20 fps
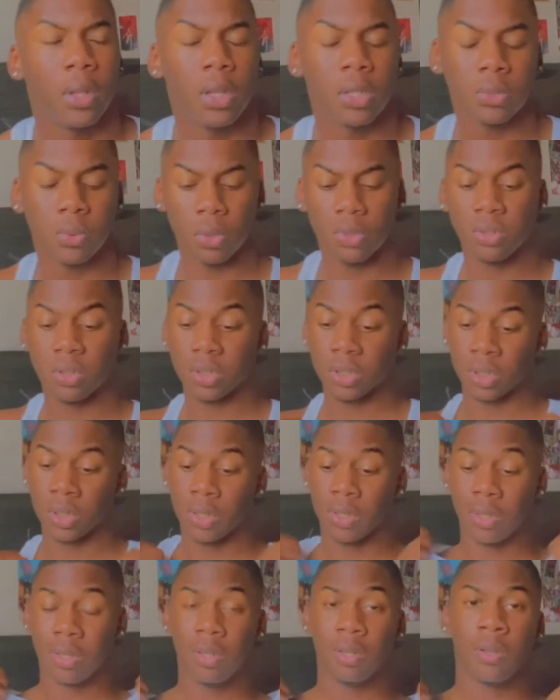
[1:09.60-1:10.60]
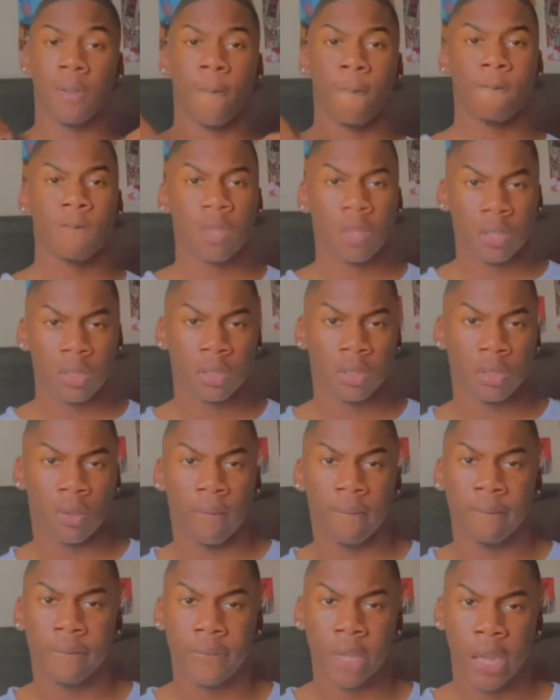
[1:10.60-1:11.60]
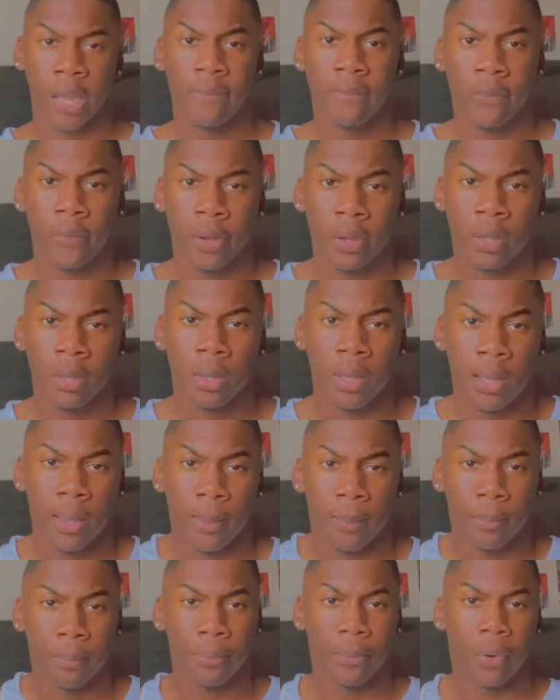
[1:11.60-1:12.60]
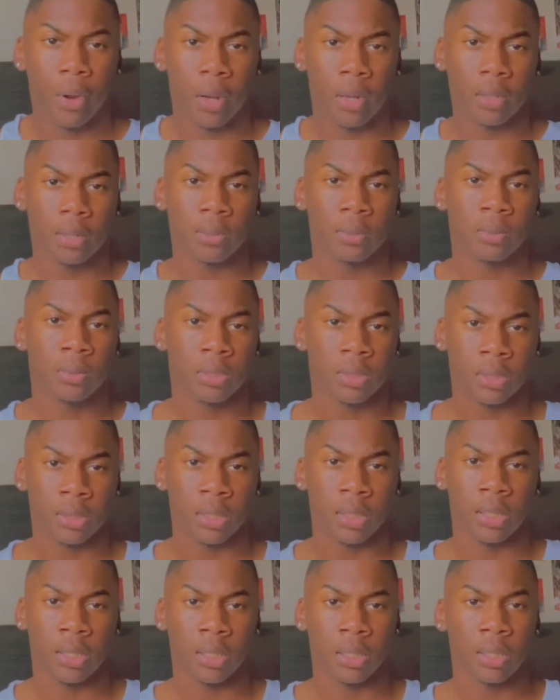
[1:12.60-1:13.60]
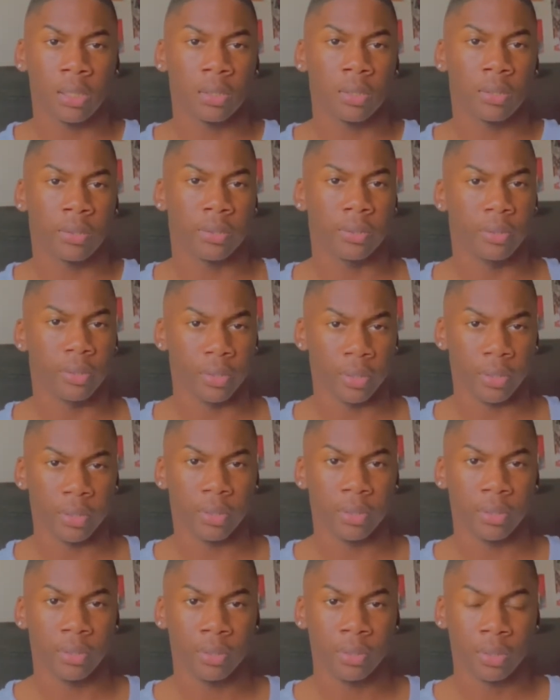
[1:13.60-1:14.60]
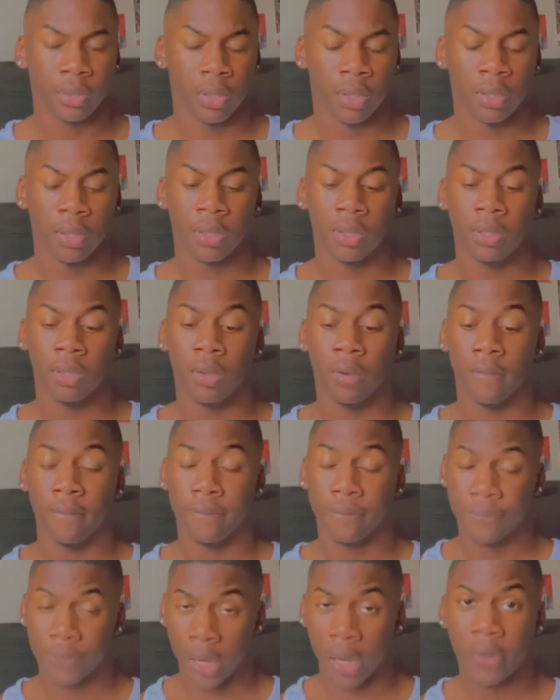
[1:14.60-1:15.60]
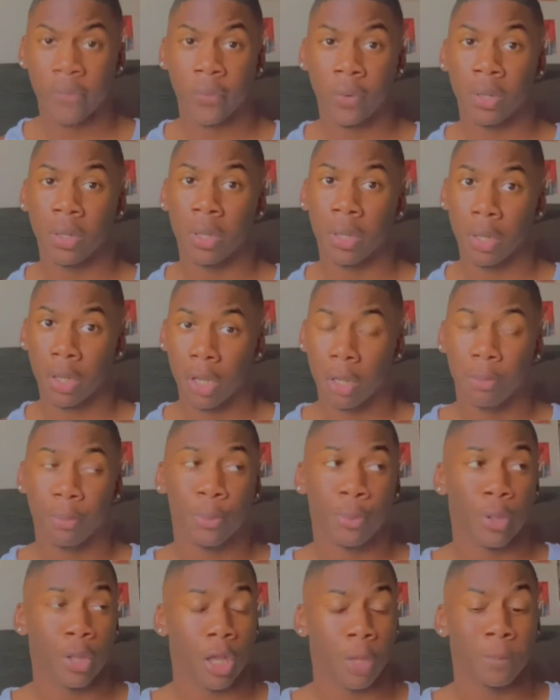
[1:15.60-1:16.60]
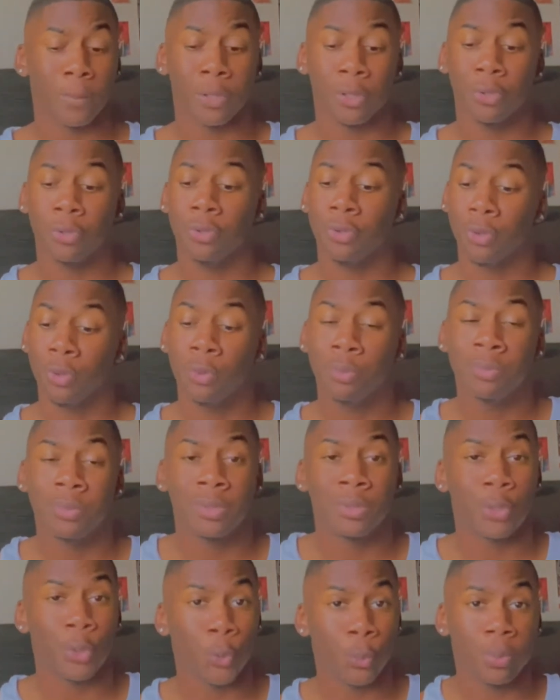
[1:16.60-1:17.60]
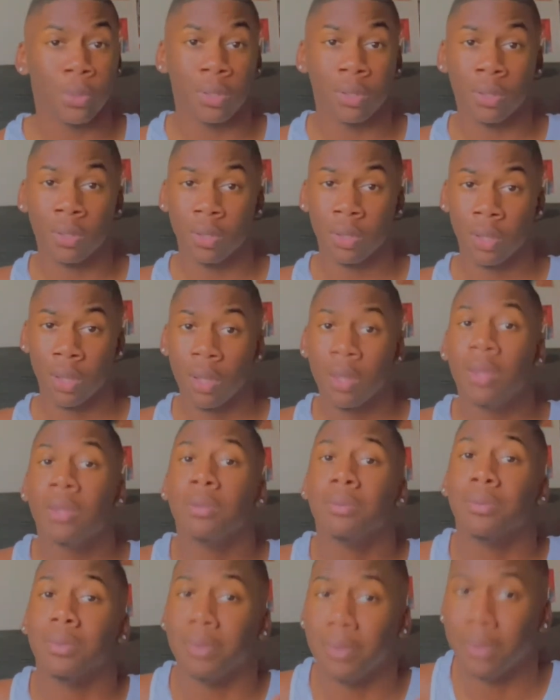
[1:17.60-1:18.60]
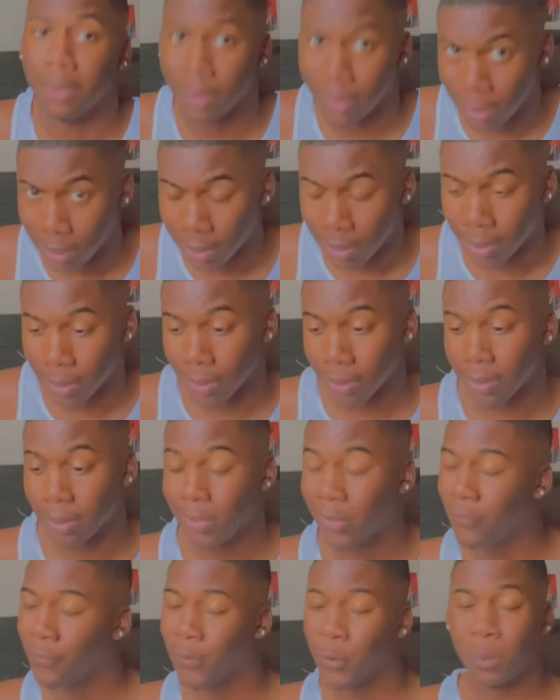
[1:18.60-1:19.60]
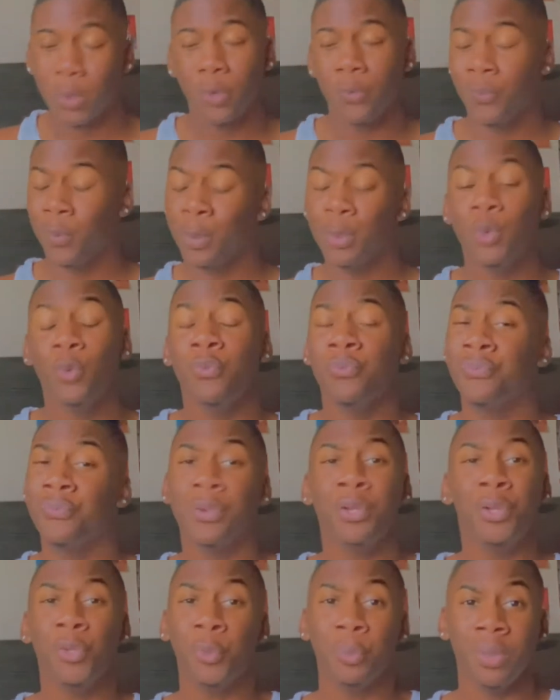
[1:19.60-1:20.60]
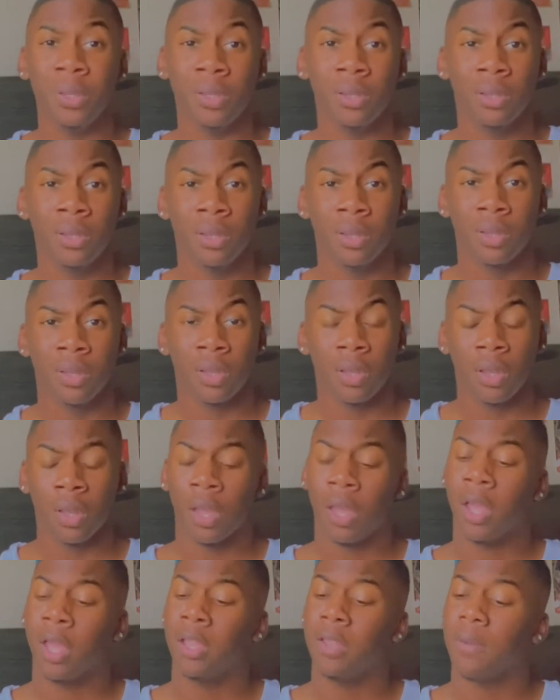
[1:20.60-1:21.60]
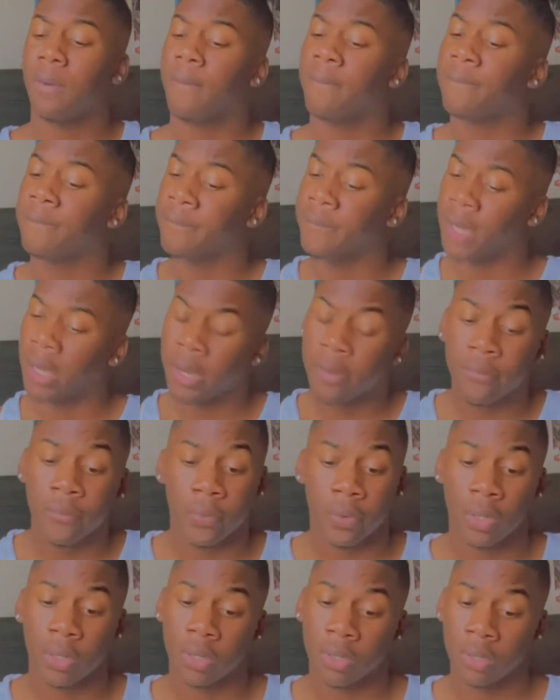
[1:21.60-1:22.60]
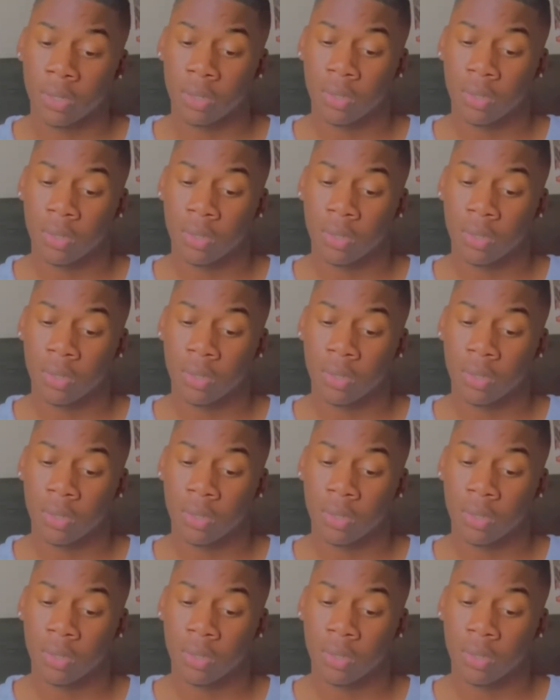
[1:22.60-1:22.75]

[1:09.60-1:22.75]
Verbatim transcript: that's Roshun, your favorite brown skinned nigga, your favorite upcoming YouTuber nigga. You feel me? You feel, you feel me? And your favorite,